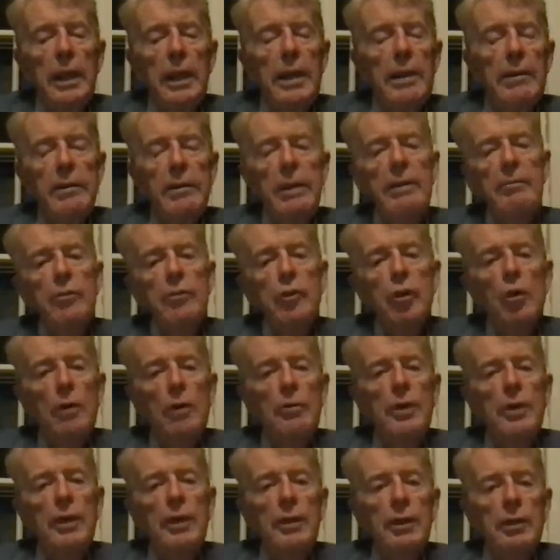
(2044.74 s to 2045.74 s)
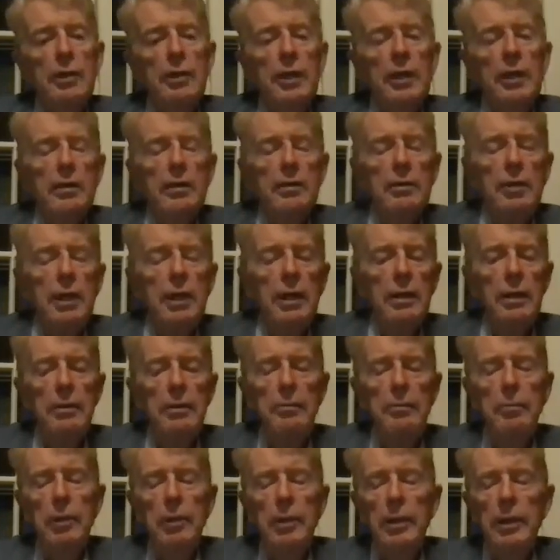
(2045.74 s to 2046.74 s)
Even though I think that
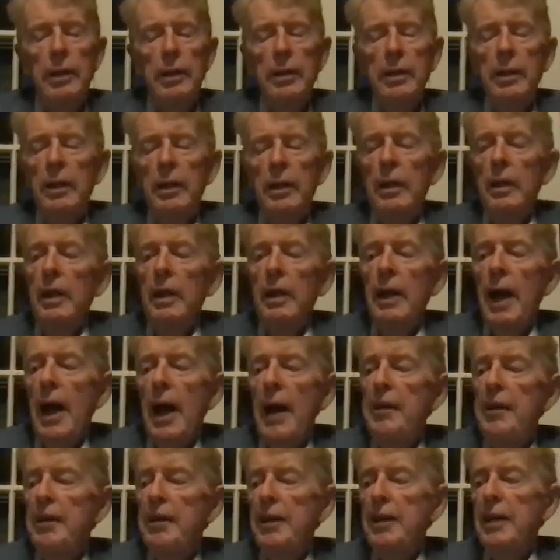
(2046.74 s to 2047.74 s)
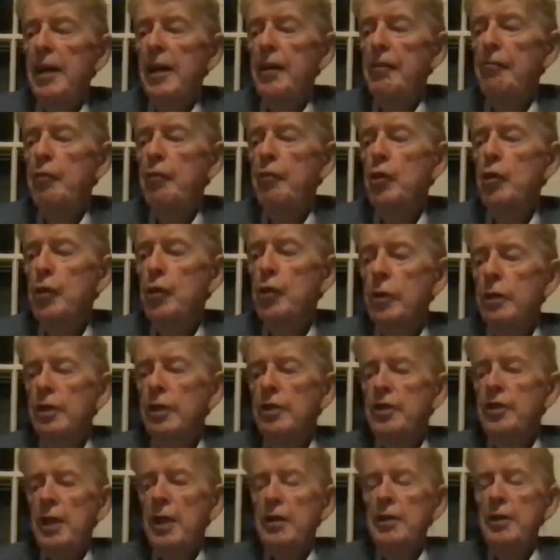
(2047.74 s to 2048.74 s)
the idealized future
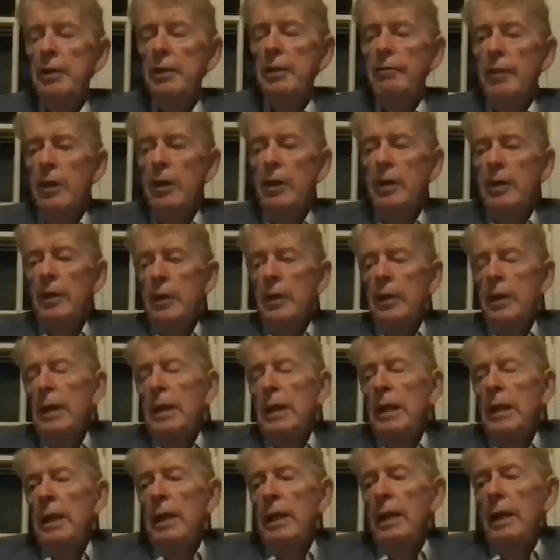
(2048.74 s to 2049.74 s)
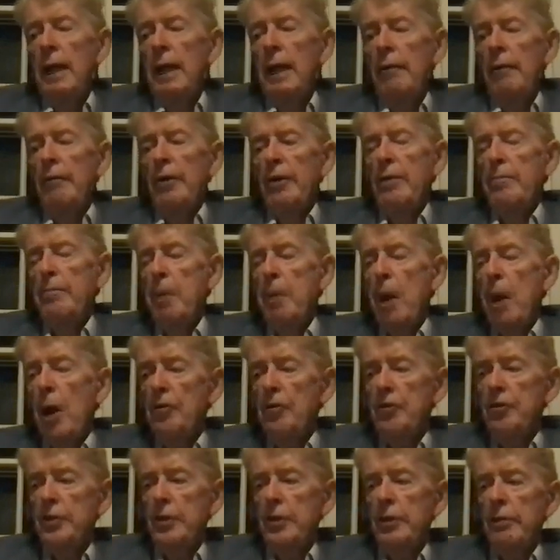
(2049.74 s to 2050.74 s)
is actually a very
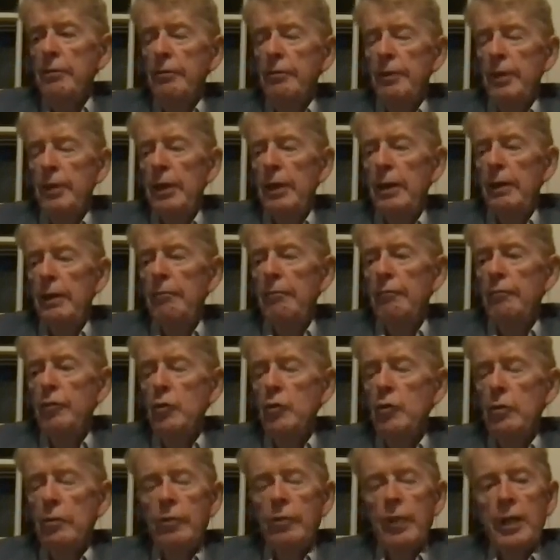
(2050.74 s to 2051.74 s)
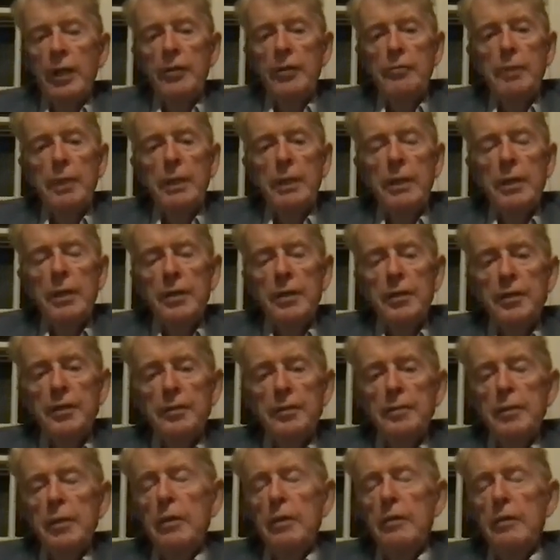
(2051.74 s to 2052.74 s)
positive view of things,
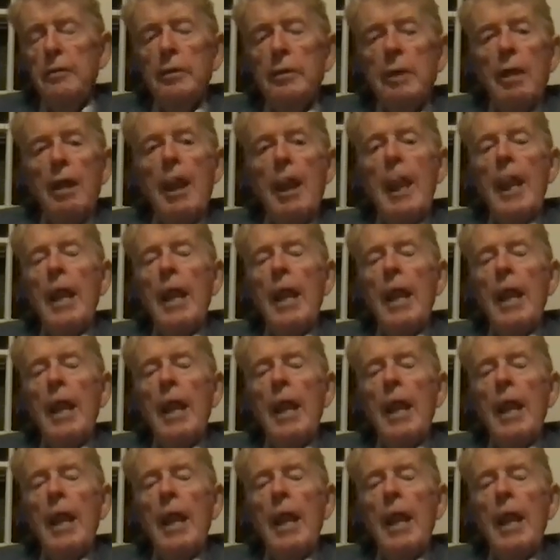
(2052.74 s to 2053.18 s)
because you know,